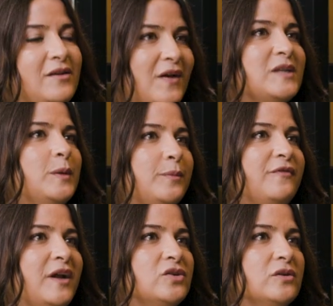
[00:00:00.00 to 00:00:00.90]
investment
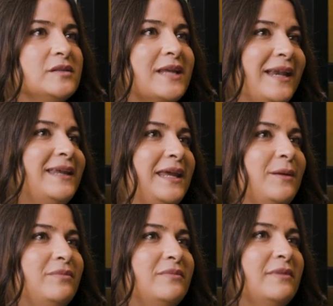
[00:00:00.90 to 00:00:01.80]
professionals can
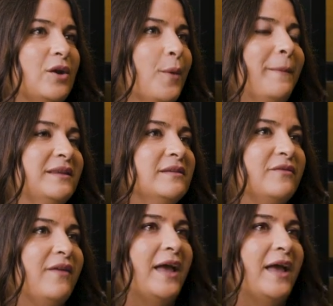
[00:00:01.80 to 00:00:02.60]
keep their competitive